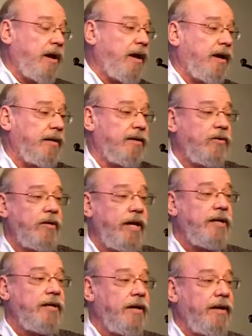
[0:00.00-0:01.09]

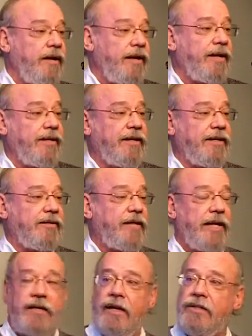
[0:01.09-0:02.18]

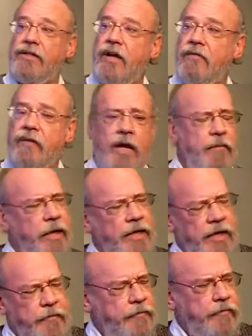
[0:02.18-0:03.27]
That kind of stuff.
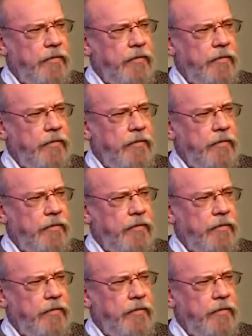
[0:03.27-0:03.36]
But